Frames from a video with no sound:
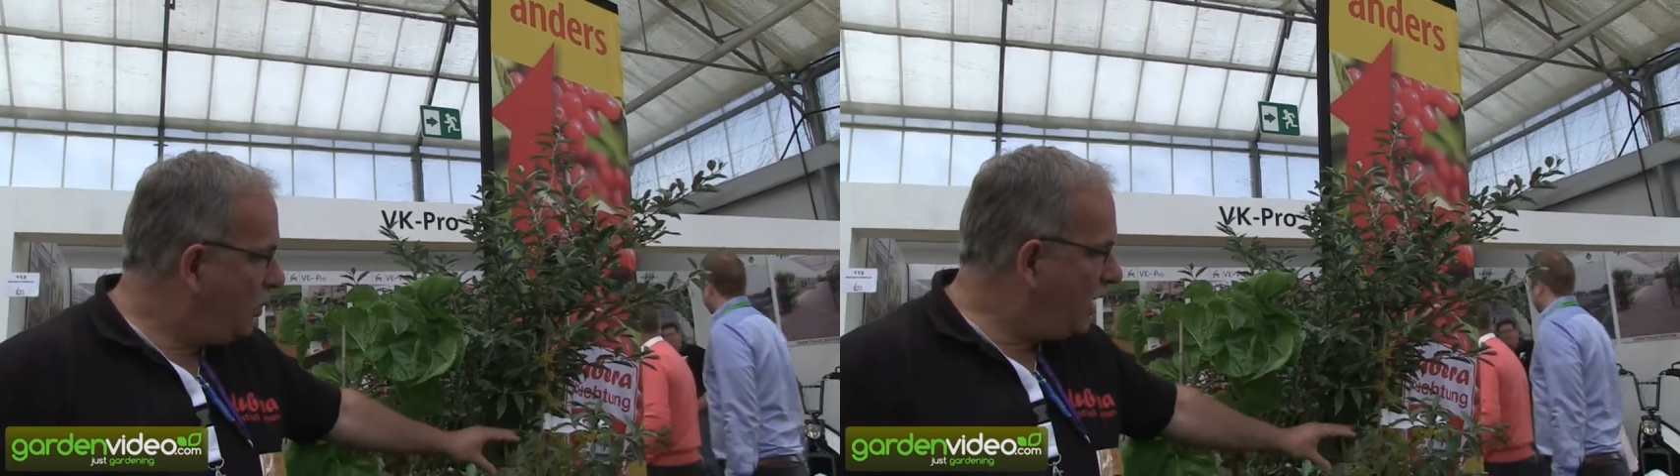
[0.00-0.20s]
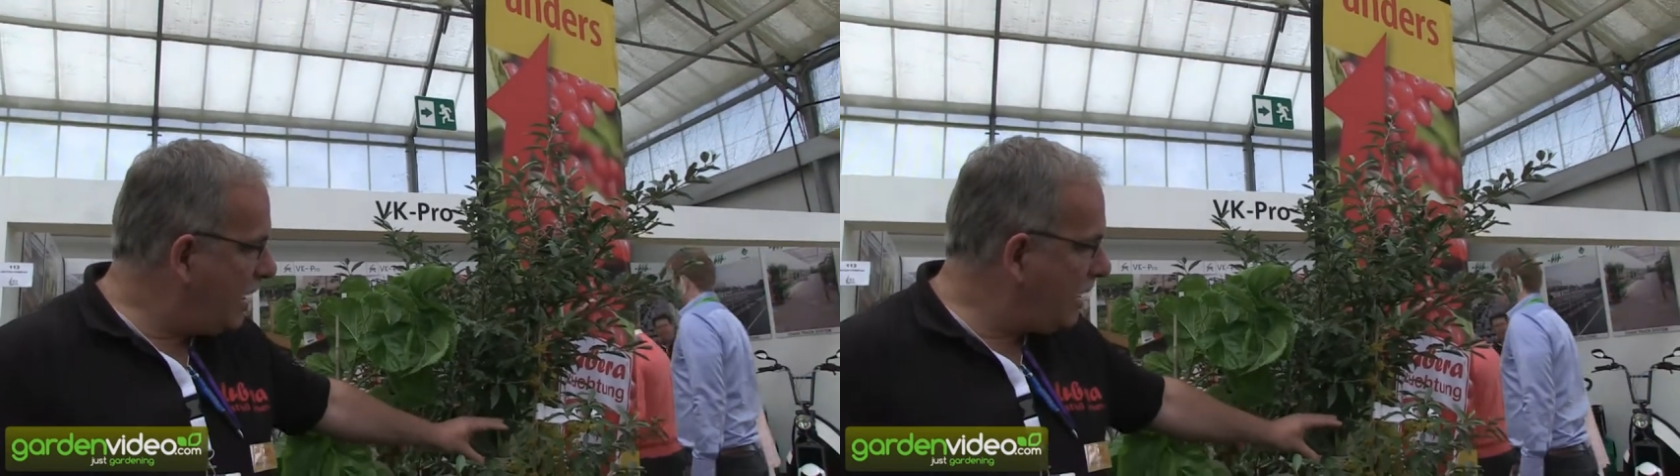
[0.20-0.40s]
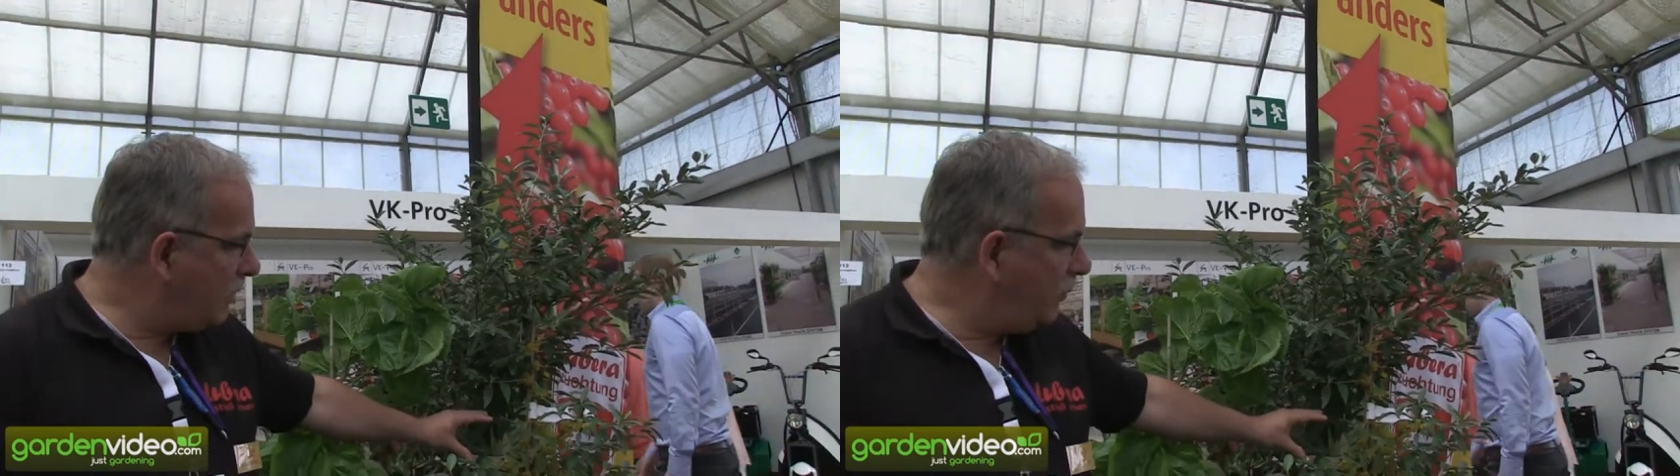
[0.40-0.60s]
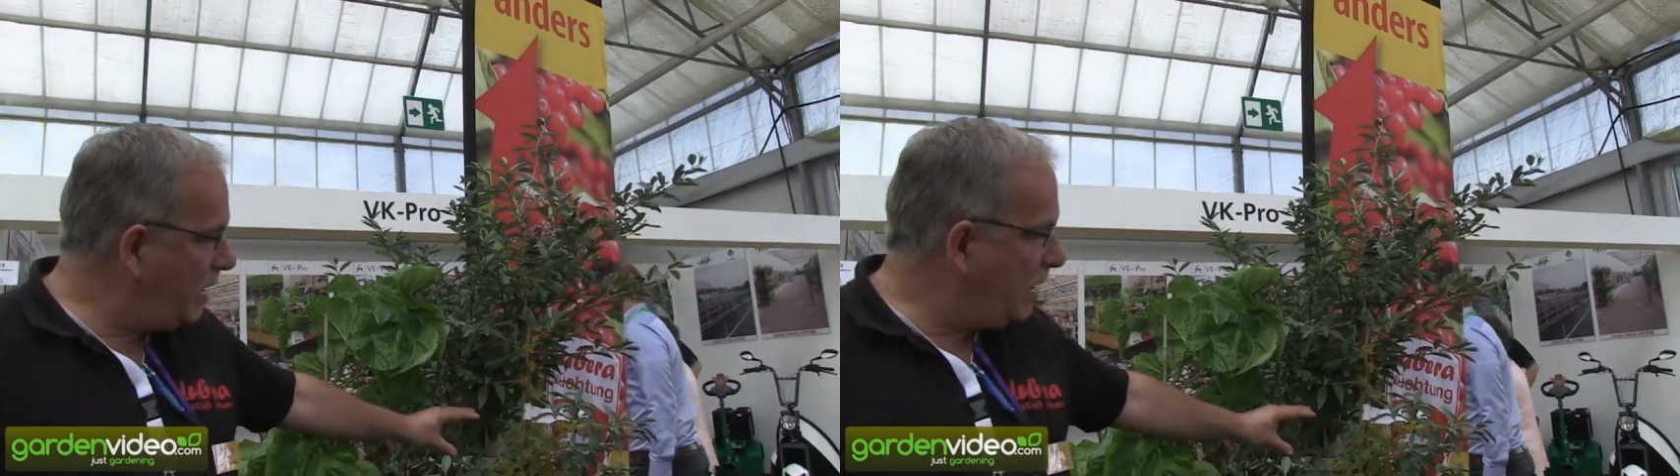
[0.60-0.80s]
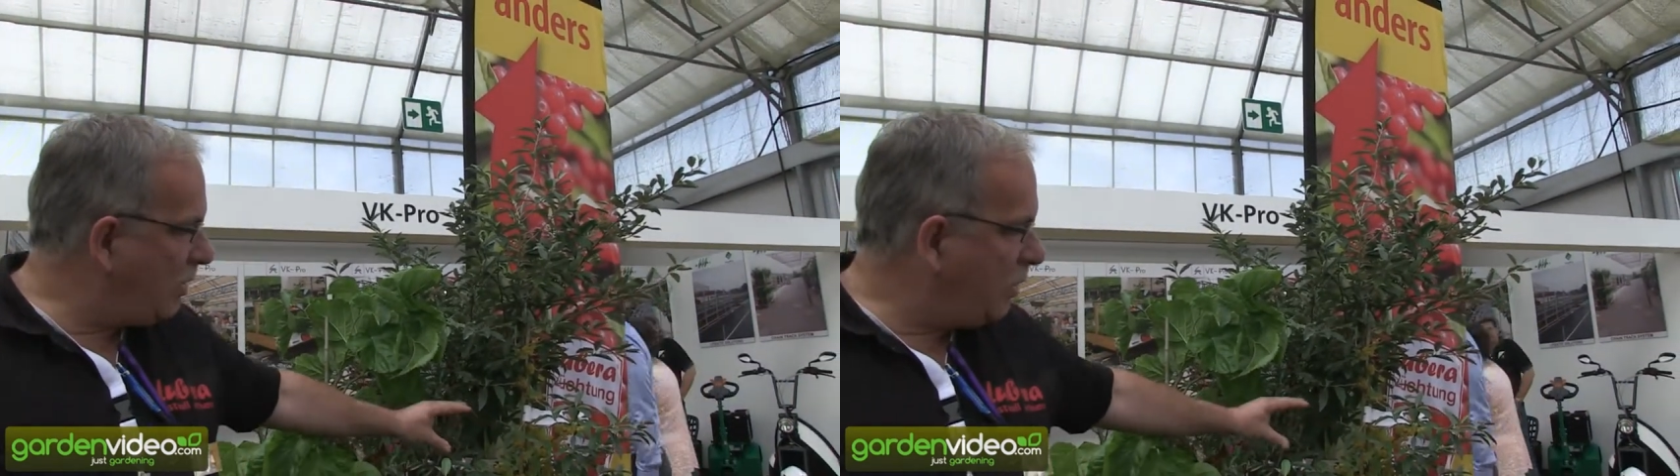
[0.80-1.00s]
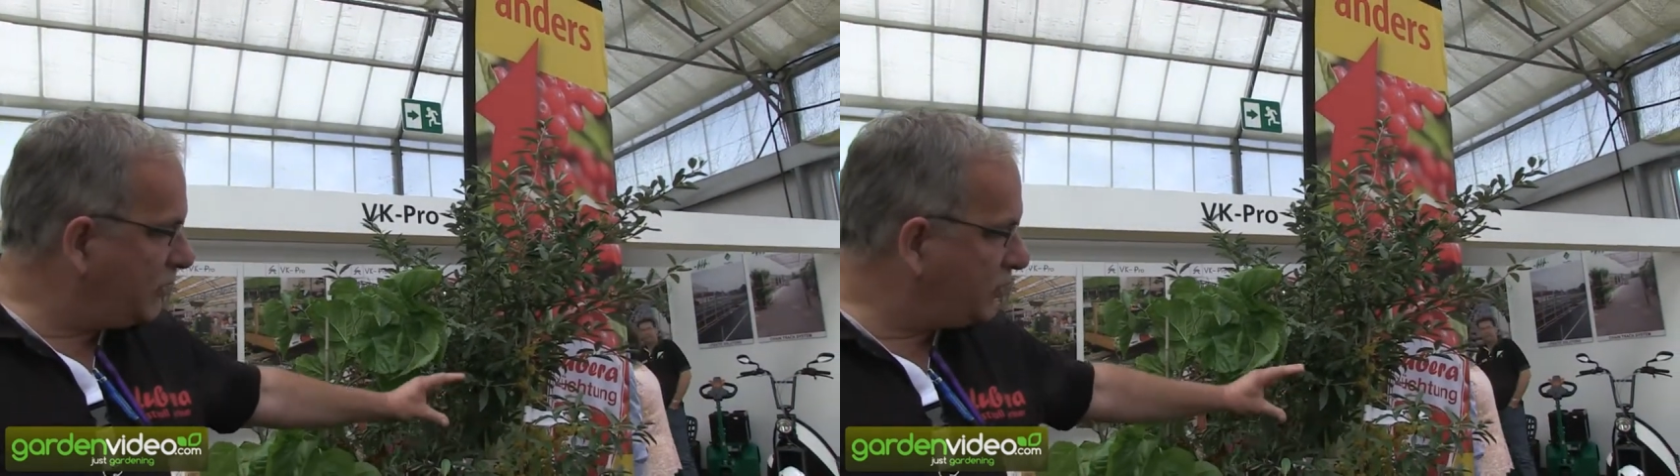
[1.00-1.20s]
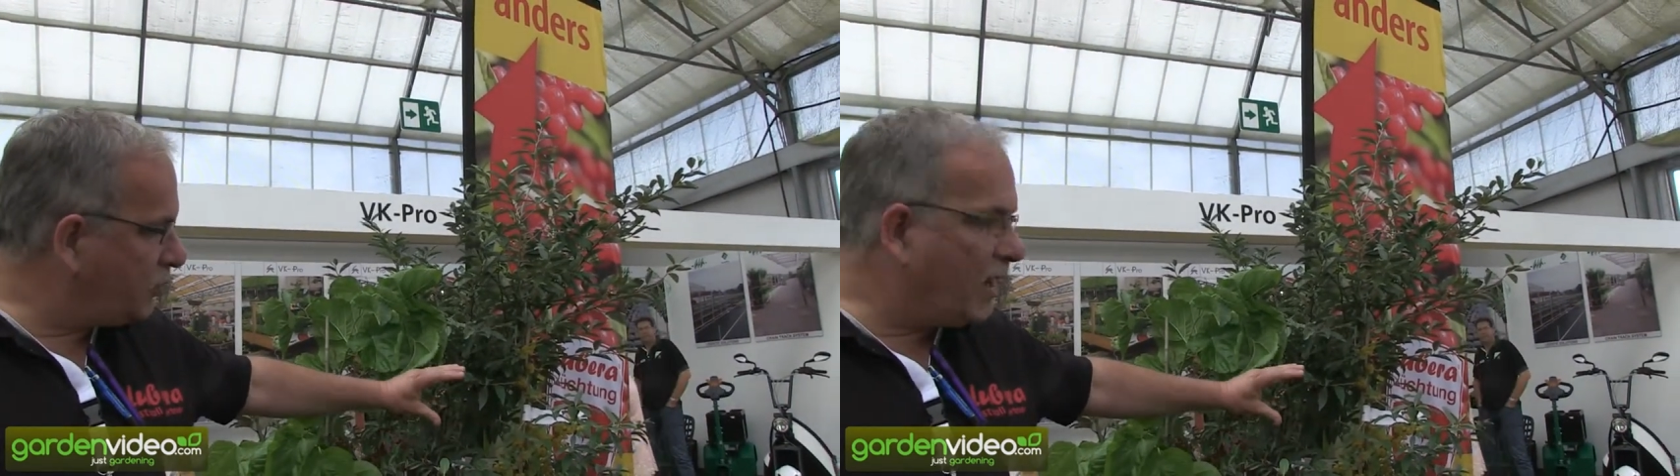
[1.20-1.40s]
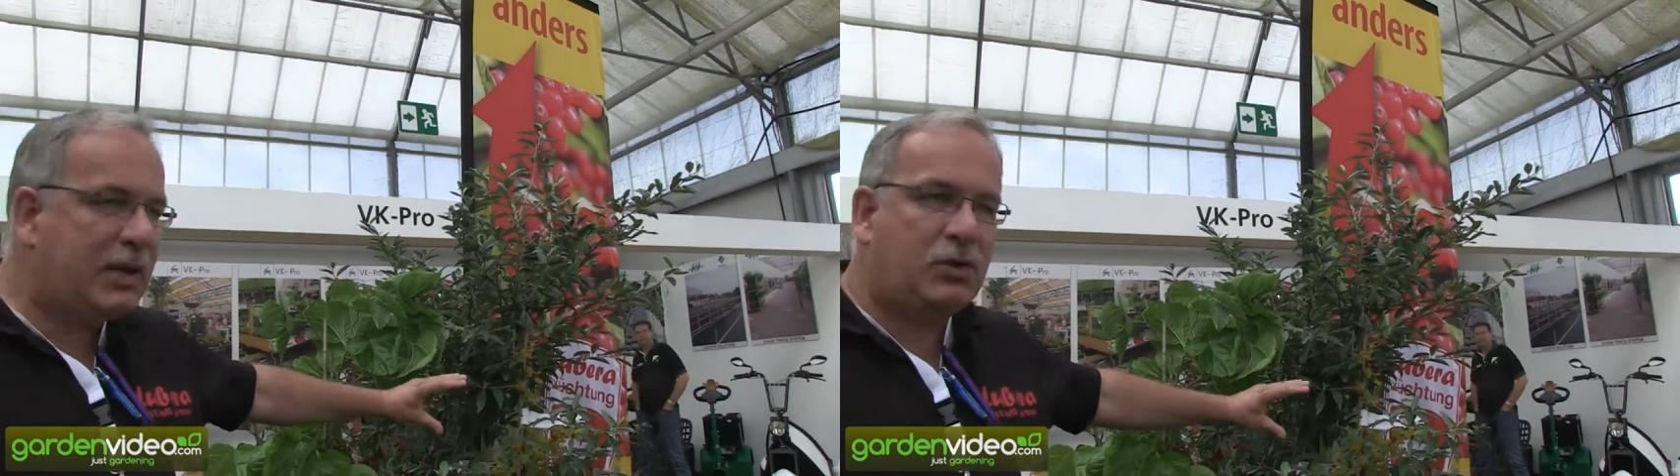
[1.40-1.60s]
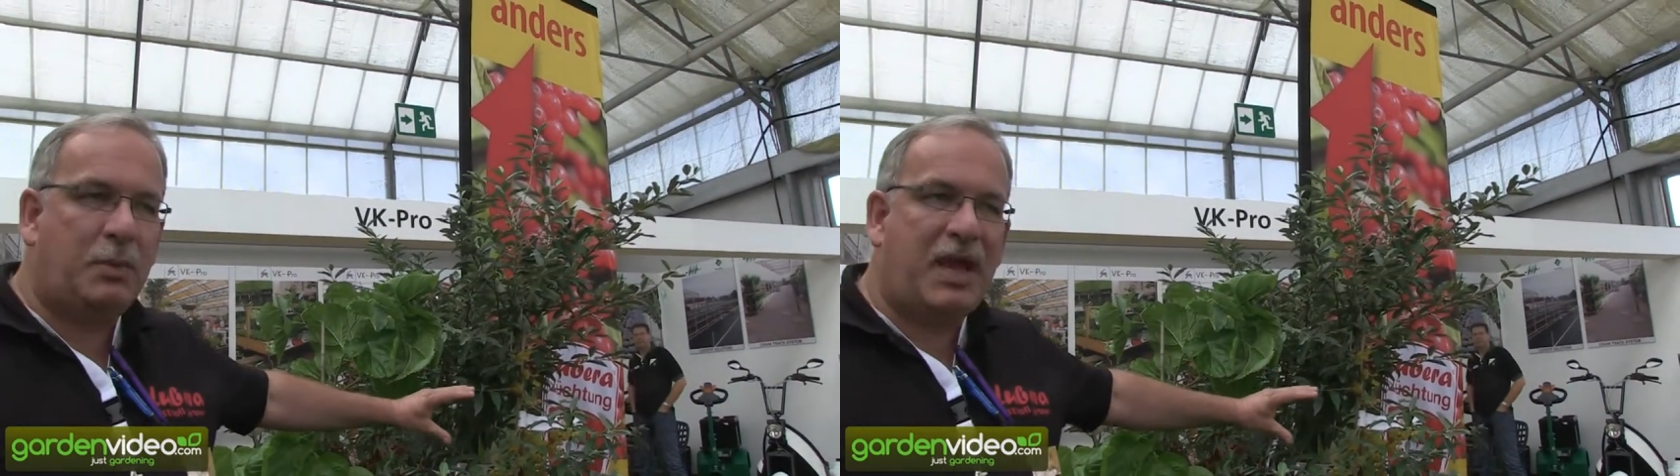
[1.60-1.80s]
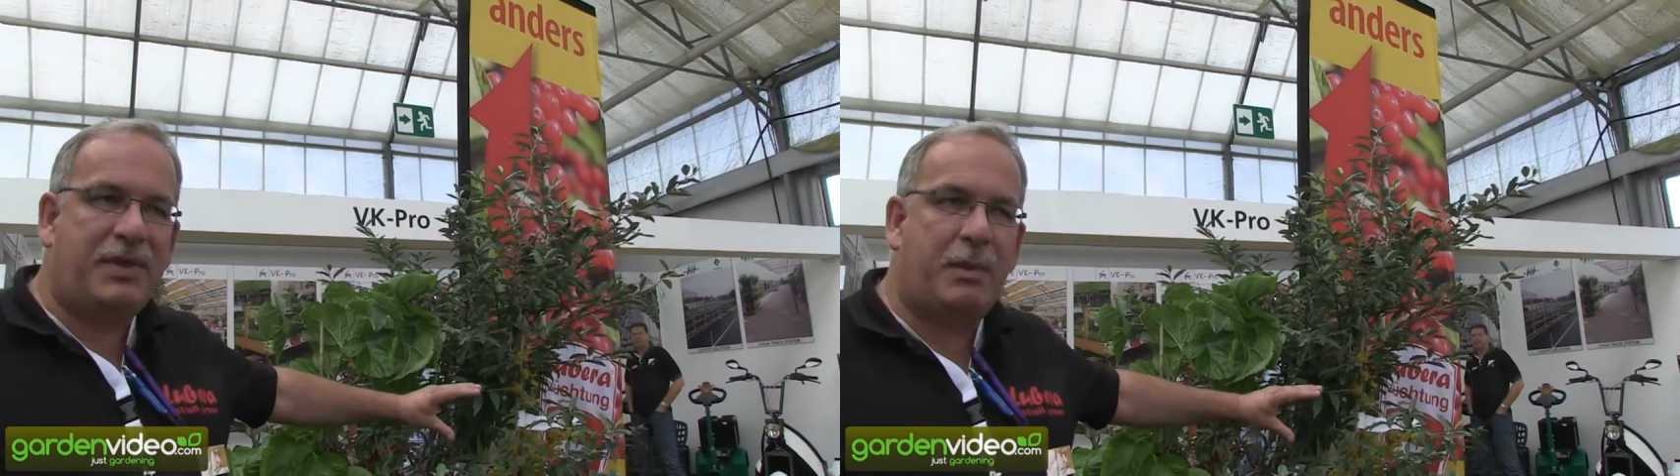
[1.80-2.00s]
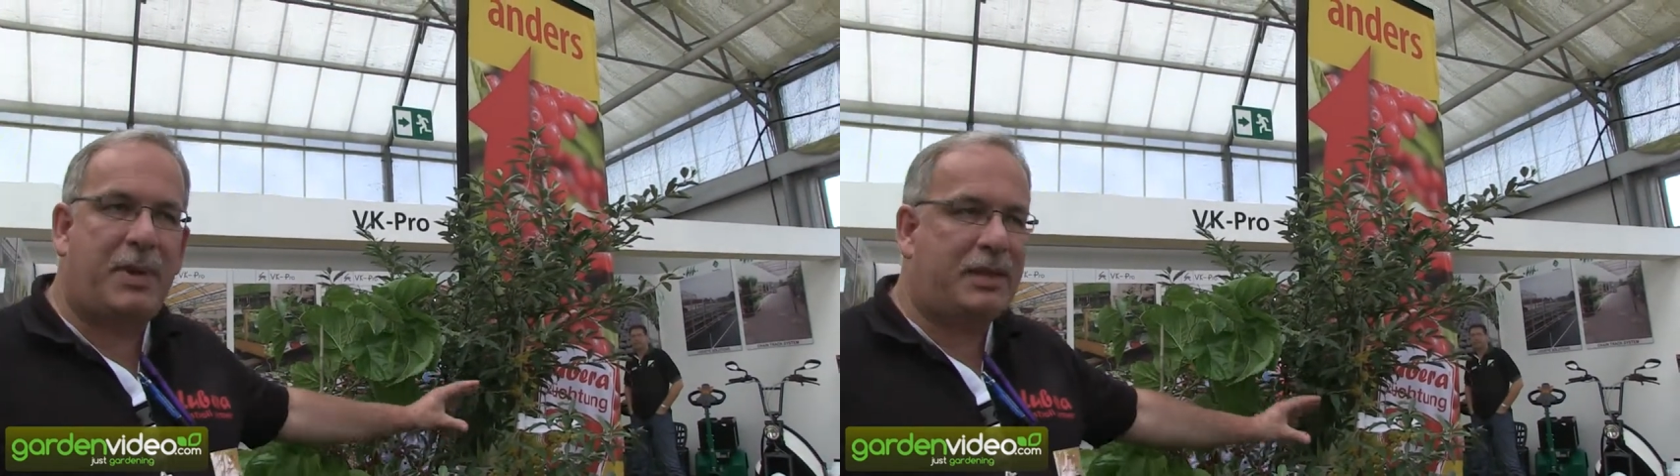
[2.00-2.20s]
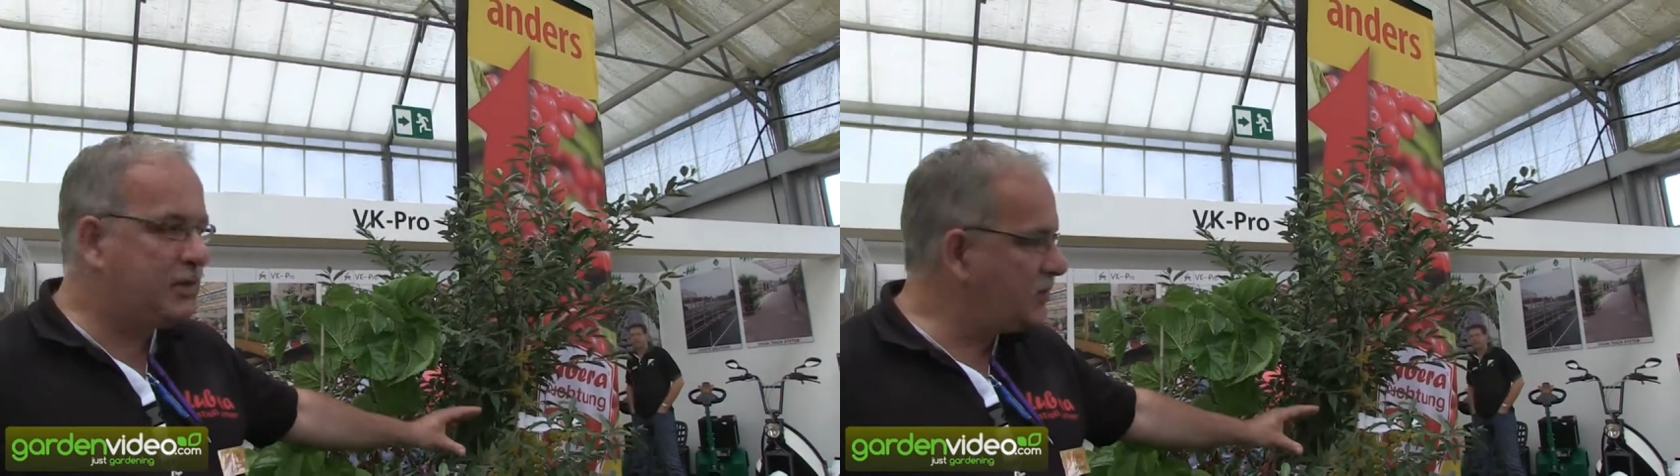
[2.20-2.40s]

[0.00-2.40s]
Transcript: we are also trying to make them better.